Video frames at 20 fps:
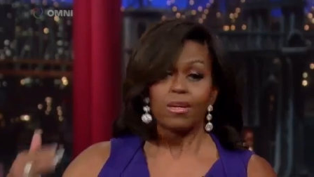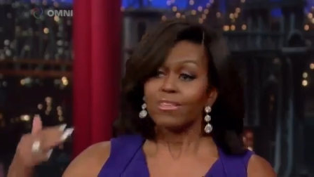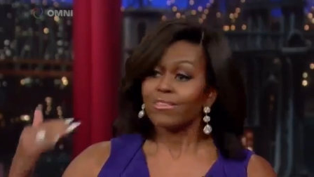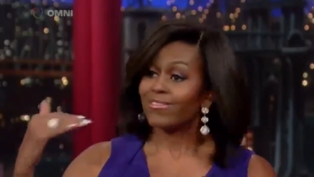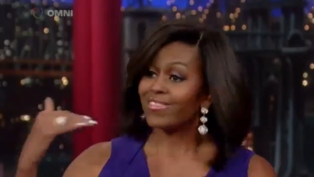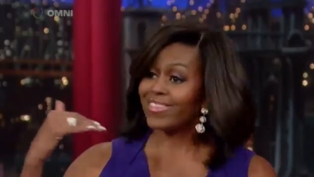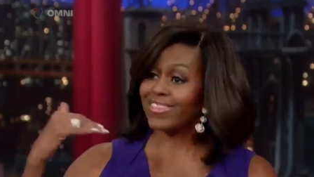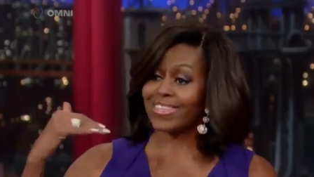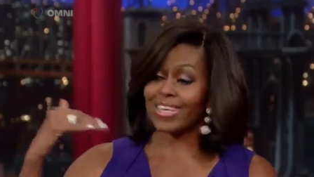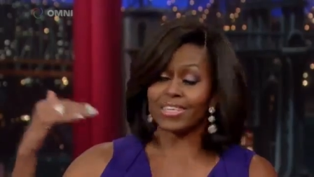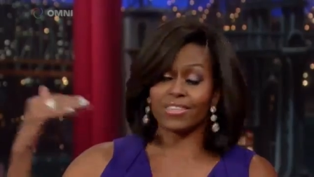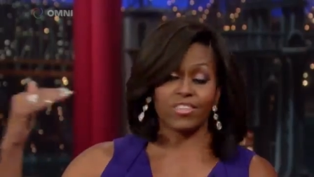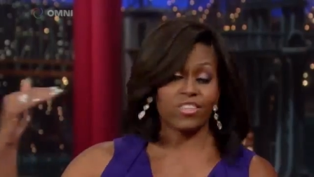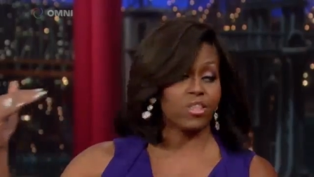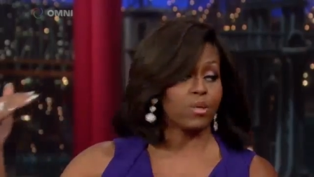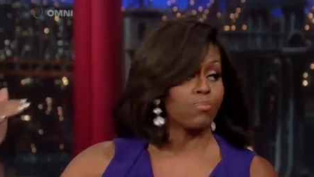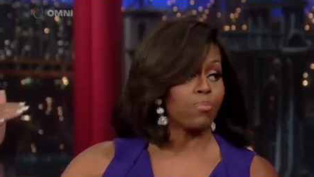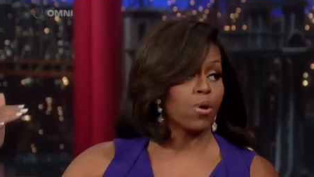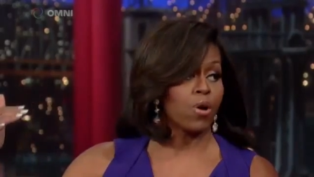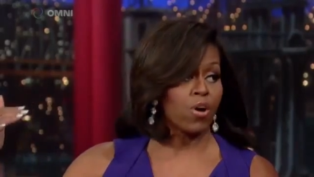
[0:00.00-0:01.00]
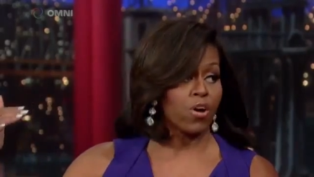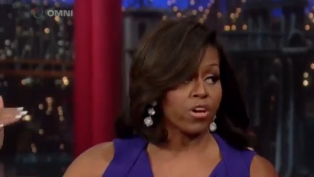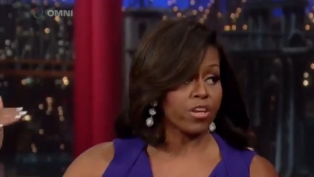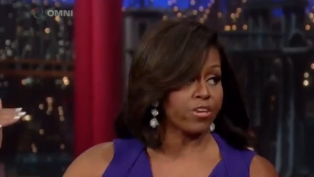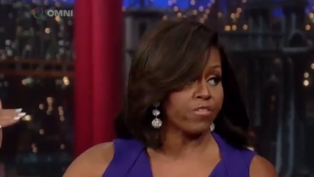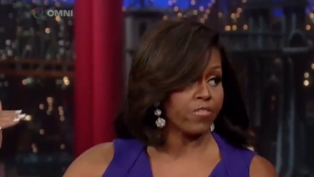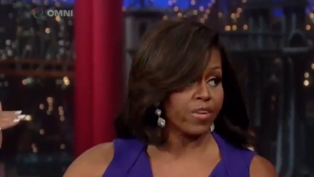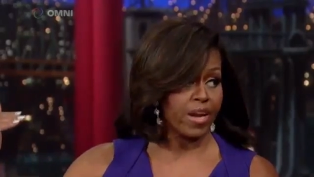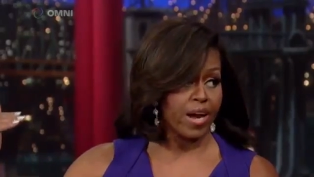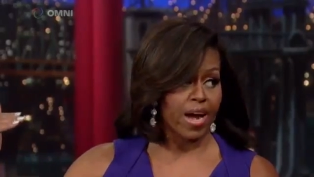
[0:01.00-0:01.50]
sets the bar
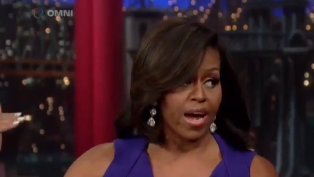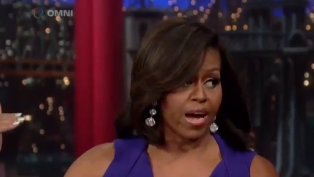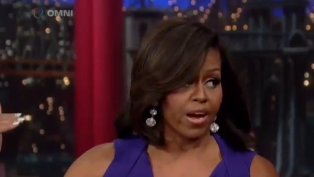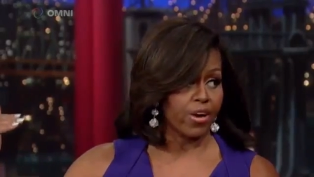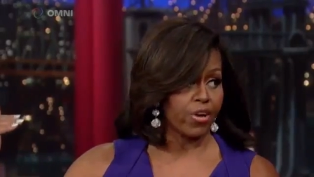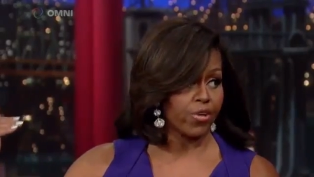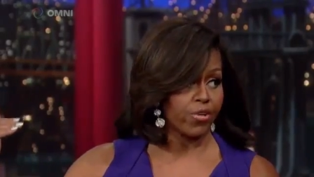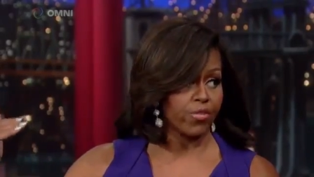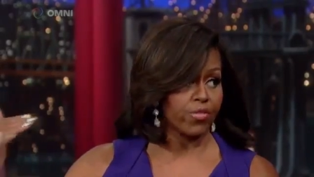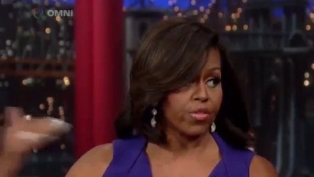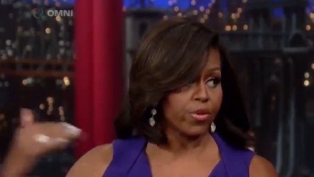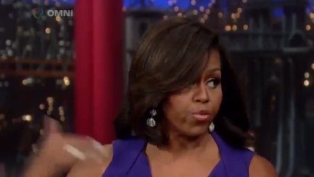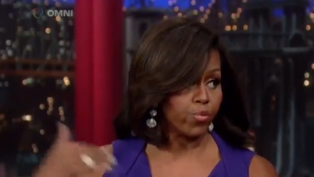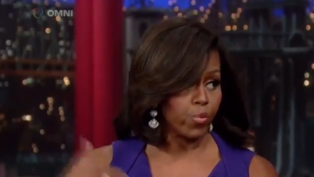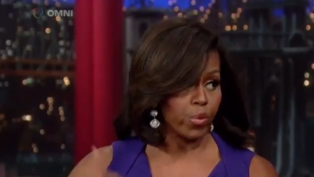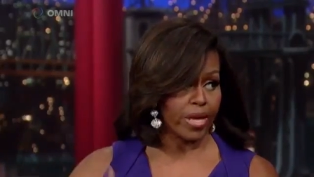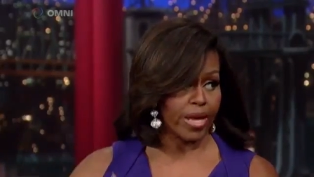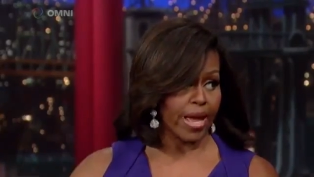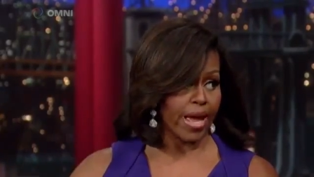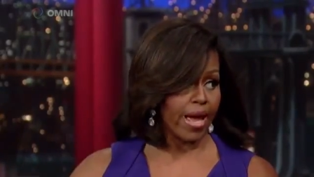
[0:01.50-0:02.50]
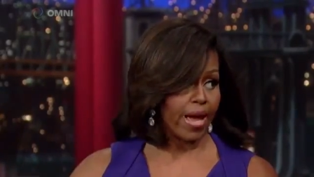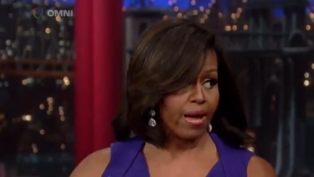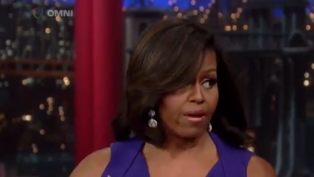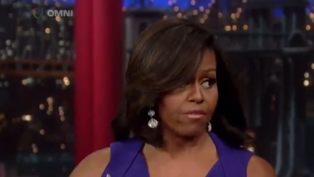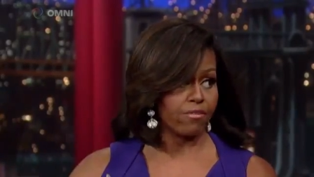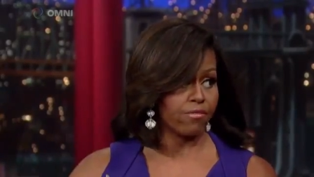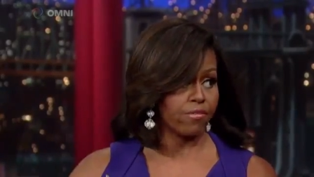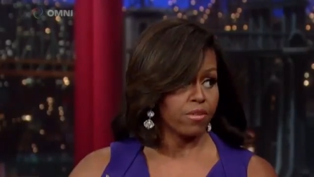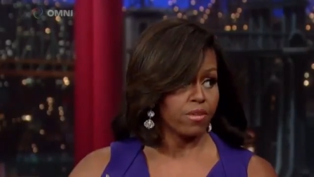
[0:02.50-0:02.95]
even higher than we have.